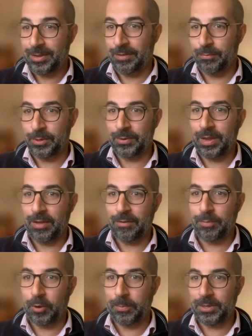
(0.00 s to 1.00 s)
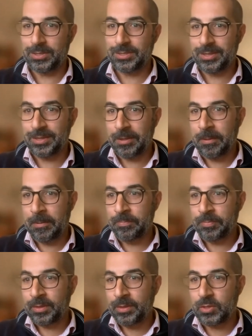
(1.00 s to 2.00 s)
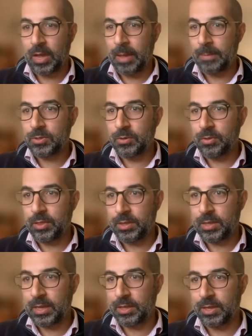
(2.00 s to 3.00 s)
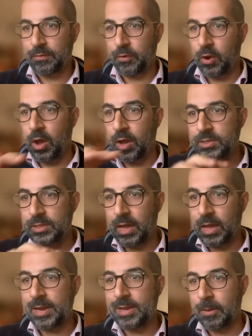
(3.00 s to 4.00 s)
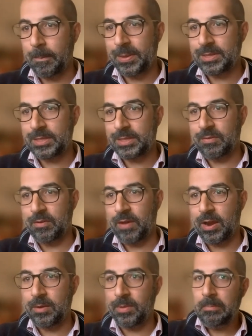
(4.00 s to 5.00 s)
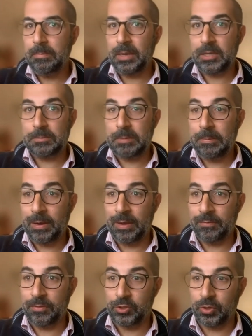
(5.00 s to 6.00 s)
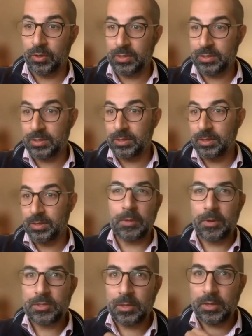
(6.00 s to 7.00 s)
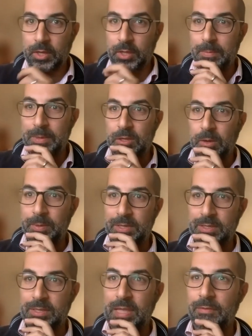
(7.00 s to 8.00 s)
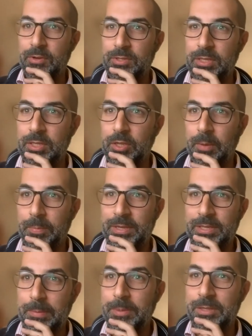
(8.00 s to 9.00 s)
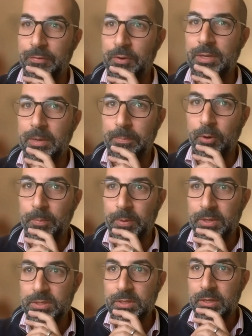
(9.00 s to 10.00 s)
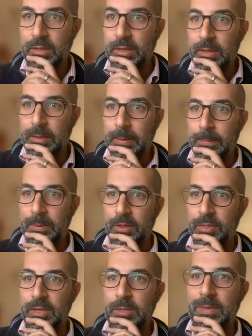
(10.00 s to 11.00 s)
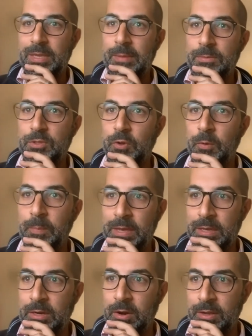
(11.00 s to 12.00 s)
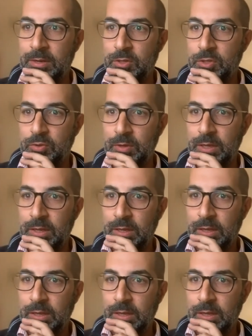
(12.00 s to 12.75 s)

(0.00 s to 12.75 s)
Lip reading: if we don't have purpose. So I absolutely think, I think for us in a highly competitive environment, because people have the choice. Also, the other big topic is the diversity topic. It's a bit different than purpose, but I think it became so big in our industry